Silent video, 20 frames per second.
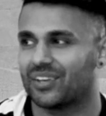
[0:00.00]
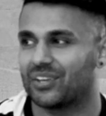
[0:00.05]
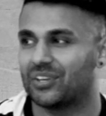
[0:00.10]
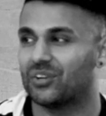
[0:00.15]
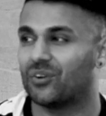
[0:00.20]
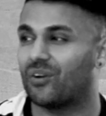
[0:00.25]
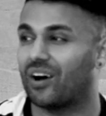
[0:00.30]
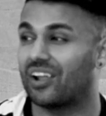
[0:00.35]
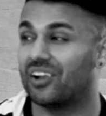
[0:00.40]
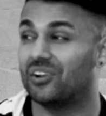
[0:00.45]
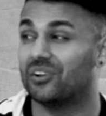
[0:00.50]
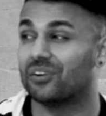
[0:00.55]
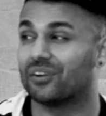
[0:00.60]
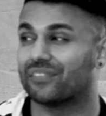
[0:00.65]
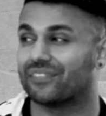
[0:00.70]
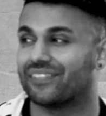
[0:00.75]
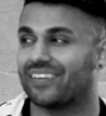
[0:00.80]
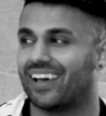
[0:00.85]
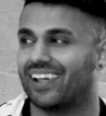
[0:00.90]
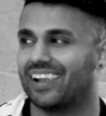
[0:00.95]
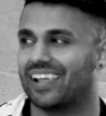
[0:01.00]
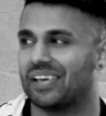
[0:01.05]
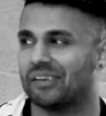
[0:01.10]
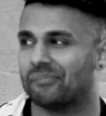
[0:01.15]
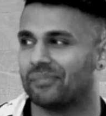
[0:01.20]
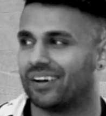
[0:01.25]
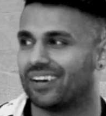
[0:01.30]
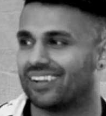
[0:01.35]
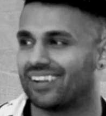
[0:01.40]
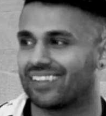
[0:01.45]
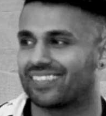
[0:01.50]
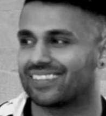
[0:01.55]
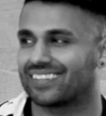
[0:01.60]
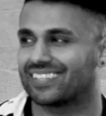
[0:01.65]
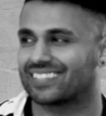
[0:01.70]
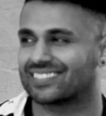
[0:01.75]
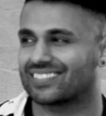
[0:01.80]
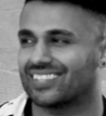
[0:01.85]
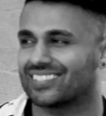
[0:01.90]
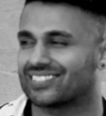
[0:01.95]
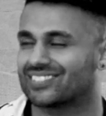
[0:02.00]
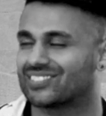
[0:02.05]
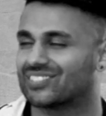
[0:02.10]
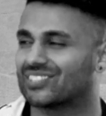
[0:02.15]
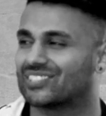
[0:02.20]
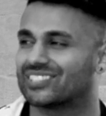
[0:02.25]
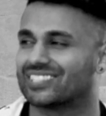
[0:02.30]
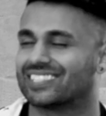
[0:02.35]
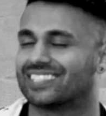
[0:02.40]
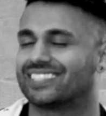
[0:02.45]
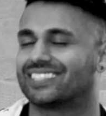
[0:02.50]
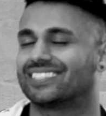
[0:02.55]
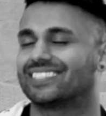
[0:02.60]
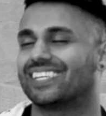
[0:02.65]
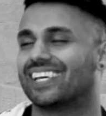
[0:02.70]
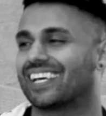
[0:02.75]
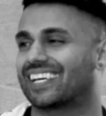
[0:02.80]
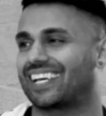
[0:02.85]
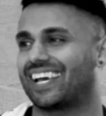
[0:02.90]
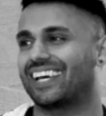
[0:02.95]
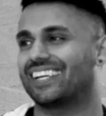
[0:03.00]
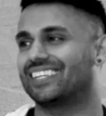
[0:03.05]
You know what, I love LA, man. I think it's got such a sick